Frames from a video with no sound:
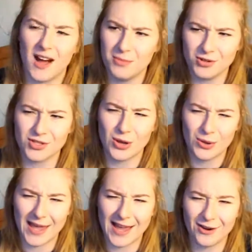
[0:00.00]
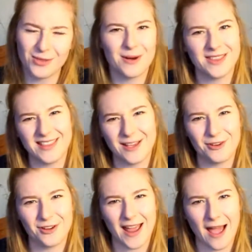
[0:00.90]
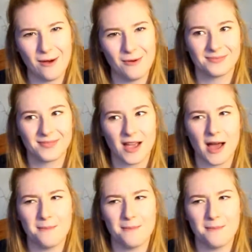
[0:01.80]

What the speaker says: I'm not too keen on the one that they've got now. I